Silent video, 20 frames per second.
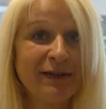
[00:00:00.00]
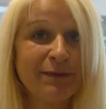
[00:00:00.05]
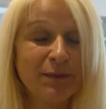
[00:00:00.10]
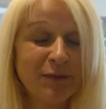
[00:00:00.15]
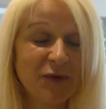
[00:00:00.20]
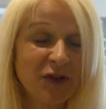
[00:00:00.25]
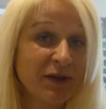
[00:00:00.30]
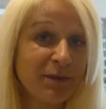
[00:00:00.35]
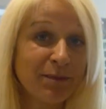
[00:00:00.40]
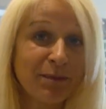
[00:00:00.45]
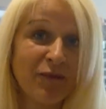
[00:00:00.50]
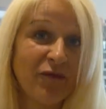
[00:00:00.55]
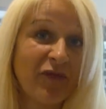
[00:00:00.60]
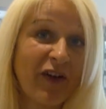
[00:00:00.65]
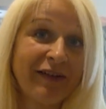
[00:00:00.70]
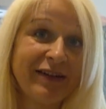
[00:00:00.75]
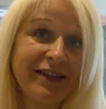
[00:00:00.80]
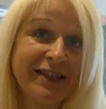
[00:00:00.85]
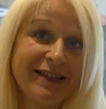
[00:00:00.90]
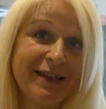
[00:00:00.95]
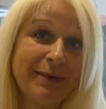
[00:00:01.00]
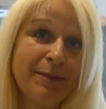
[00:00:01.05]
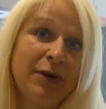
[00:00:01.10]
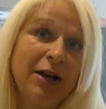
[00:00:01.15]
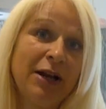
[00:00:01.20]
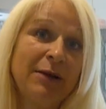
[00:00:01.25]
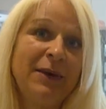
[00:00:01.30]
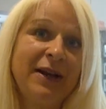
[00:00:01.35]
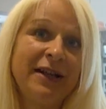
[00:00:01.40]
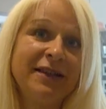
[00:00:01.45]
is just very
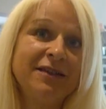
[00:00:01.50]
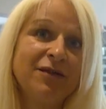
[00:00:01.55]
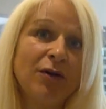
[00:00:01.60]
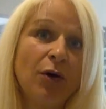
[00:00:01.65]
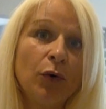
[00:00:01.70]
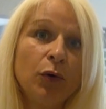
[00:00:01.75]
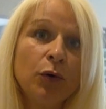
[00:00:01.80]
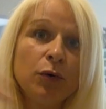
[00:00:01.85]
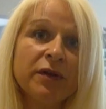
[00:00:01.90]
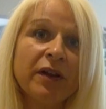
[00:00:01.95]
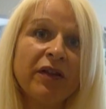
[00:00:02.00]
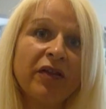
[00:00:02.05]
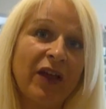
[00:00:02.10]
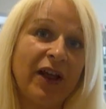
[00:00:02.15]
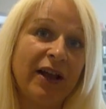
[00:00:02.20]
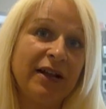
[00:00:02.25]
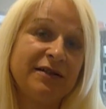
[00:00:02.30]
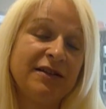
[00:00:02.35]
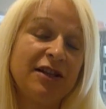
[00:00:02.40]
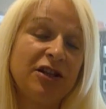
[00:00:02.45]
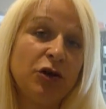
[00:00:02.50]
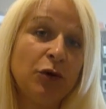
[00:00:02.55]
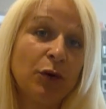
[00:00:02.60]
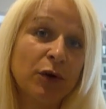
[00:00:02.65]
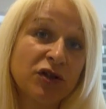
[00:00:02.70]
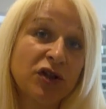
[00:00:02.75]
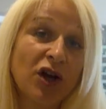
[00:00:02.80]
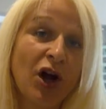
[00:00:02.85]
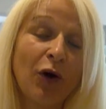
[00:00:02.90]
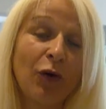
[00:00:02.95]
simple. It means all the things that
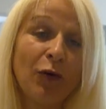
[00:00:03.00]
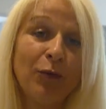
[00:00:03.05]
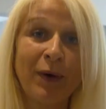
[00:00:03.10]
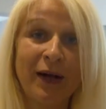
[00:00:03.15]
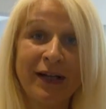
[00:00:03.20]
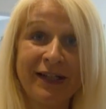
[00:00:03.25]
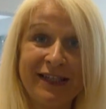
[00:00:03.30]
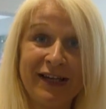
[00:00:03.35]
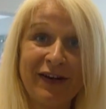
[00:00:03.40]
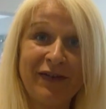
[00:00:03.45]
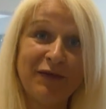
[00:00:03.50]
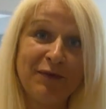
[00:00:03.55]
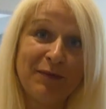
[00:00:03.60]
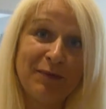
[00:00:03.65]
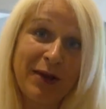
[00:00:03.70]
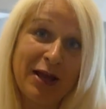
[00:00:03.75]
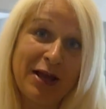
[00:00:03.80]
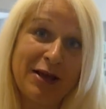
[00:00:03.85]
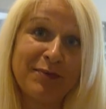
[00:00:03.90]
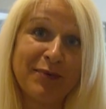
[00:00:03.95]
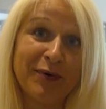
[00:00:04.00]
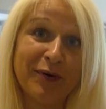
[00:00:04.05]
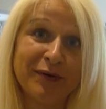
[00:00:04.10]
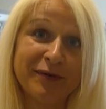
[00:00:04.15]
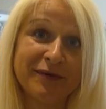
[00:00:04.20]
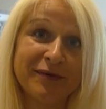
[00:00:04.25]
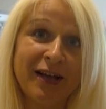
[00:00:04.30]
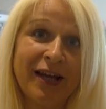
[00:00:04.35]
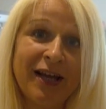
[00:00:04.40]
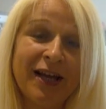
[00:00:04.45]
you're told by different
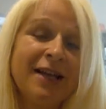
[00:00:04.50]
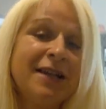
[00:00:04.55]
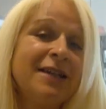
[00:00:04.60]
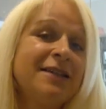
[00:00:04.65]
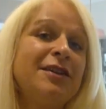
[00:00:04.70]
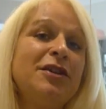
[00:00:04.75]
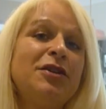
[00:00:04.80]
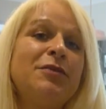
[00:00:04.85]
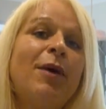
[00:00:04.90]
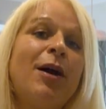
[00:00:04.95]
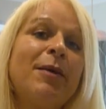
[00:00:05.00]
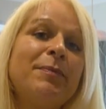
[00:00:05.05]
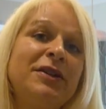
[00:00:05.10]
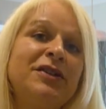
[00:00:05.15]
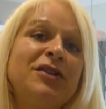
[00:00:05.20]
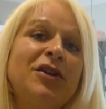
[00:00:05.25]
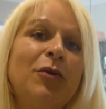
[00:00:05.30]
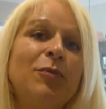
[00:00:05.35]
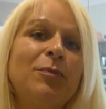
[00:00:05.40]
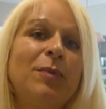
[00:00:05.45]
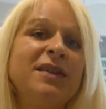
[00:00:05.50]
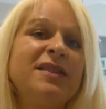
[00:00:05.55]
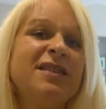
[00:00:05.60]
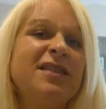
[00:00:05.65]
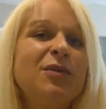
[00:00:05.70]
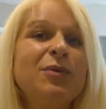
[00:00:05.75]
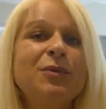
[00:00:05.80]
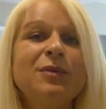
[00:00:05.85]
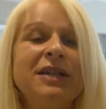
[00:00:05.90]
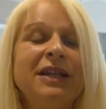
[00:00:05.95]
people. So you might be told by
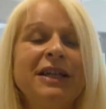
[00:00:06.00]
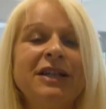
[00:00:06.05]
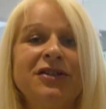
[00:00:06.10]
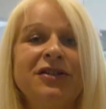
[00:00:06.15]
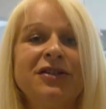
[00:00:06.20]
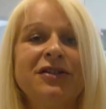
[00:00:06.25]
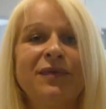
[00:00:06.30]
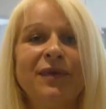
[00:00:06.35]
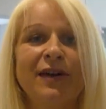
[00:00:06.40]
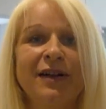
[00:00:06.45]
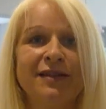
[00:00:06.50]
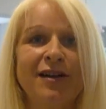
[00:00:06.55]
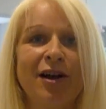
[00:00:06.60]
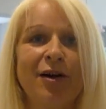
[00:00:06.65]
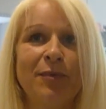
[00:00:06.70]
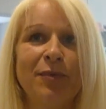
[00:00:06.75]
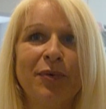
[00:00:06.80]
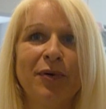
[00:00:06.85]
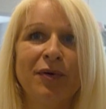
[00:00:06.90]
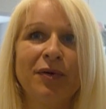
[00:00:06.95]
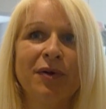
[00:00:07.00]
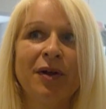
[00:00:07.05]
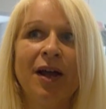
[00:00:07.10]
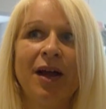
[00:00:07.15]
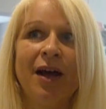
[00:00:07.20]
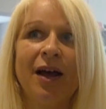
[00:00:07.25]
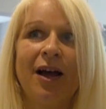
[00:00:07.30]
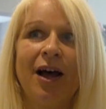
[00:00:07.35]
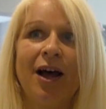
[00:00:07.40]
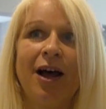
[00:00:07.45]
school teachers, for example,
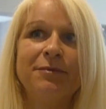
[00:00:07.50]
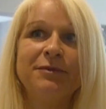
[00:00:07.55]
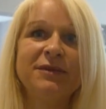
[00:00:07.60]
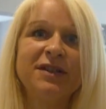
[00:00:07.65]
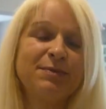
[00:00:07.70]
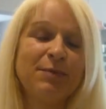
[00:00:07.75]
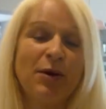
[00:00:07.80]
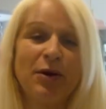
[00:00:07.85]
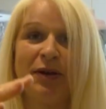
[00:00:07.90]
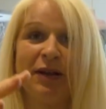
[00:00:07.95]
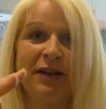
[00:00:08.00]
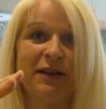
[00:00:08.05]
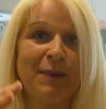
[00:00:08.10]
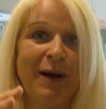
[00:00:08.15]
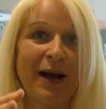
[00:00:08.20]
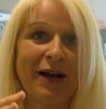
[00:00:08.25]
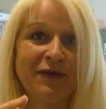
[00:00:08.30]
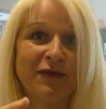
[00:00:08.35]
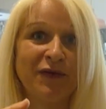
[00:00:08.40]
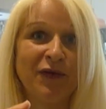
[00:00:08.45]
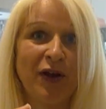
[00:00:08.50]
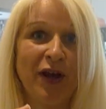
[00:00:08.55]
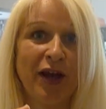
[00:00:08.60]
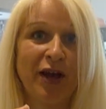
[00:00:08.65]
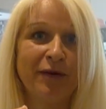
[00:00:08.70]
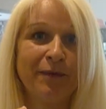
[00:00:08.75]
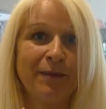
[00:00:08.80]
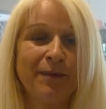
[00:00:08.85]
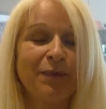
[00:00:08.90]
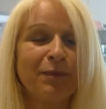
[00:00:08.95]
smoking's bad for
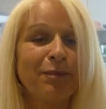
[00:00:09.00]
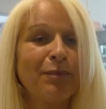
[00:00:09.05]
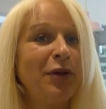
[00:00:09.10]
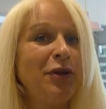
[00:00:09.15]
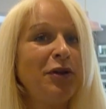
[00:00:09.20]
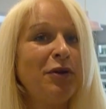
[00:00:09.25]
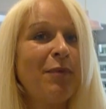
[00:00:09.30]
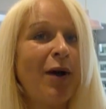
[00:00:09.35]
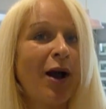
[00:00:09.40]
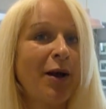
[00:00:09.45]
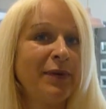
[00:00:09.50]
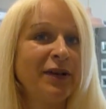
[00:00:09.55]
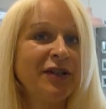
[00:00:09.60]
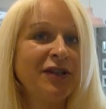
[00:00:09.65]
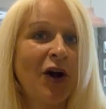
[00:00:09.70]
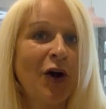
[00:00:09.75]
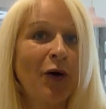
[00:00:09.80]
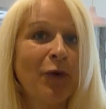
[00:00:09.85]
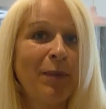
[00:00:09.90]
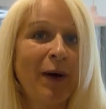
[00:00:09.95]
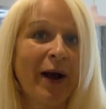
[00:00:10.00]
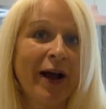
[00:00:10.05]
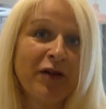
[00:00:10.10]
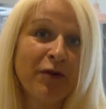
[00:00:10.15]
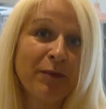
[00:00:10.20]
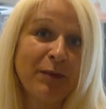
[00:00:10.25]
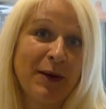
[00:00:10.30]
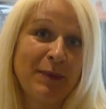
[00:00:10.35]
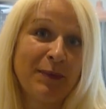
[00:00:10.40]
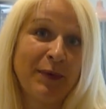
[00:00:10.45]
you. But you might be told by
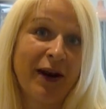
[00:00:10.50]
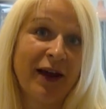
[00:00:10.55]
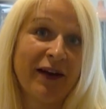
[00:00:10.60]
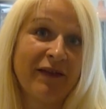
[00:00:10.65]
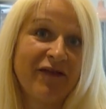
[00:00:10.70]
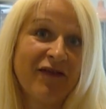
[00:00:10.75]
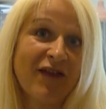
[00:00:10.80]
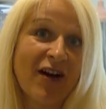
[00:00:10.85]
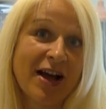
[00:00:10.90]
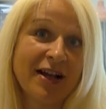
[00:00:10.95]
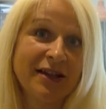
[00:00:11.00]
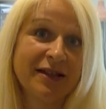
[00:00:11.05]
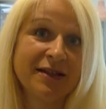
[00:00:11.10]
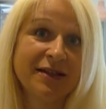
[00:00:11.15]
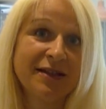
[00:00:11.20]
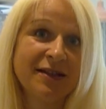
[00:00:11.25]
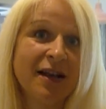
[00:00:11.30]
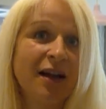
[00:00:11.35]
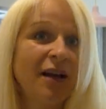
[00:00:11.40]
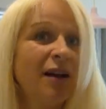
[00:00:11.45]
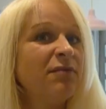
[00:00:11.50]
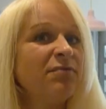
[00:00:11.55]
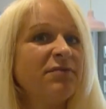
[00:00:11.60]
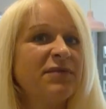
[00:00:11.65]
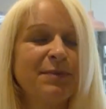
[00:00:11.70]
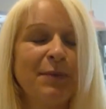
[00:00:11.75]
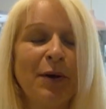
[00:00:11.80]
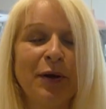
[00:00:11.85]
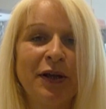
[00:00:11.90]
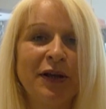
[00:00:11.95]
other people, like friends,
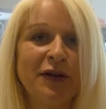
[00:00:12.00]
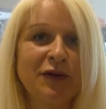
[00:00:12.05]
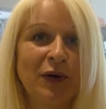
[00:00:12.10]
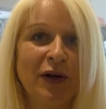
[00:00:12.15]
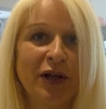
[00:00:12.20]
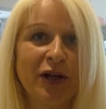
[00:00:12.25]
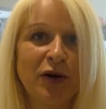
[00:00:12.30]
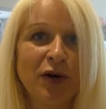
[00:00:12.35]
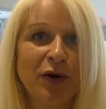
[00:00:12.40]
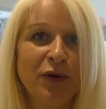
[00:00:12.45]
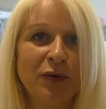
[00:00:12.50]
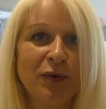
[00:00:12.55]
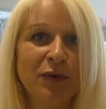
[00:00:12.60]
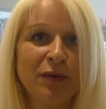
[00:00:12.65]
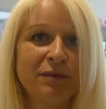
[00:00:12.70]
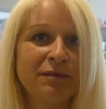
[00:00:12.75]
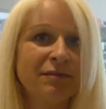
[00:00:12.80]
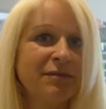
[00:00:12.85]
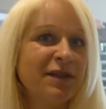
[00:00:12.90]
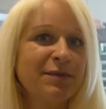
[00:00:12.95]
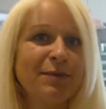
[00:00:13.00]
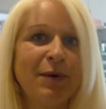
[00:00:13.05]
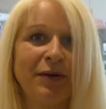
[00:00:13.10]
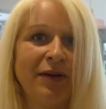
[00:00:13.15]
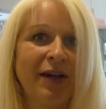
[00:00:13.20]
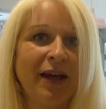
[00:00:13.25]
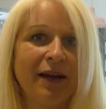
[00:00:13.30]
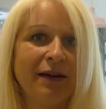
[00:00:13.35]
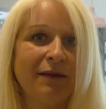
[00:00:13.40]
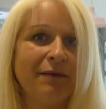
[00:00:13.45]
smoking's really cool.
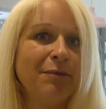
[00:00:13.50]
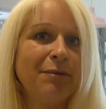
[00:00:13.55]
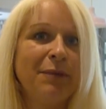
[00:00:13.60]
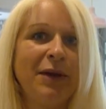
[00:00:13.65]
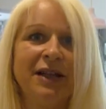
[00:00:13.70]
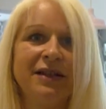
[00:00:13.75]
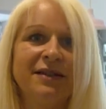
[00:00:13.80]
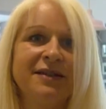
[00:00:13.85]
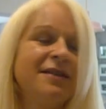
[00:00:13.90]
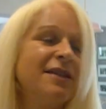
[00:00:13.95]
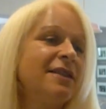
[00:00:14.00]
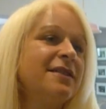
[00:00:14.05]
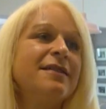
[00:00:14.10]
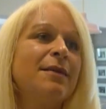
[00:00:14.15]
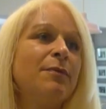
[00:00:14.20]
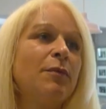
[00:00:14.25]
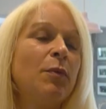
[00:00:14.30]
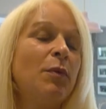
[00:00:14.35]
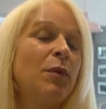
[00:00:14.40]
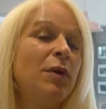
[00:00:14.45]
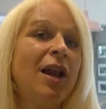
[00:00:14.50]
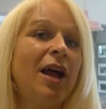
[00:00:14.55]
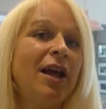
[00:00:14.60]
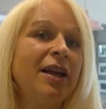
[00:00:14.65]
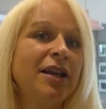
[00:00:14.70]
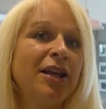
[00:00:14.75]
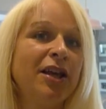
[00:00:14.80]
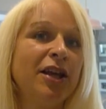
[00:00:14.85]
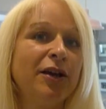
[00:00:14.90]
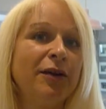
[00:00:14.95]
Smoking means that someone will
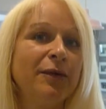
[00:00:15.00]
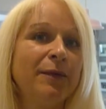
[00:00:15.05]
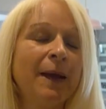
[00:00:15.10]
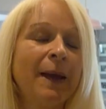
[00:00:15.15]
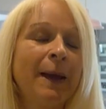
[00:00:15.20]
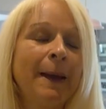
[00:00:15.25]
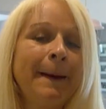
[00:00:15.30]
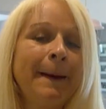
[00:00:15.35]
like you.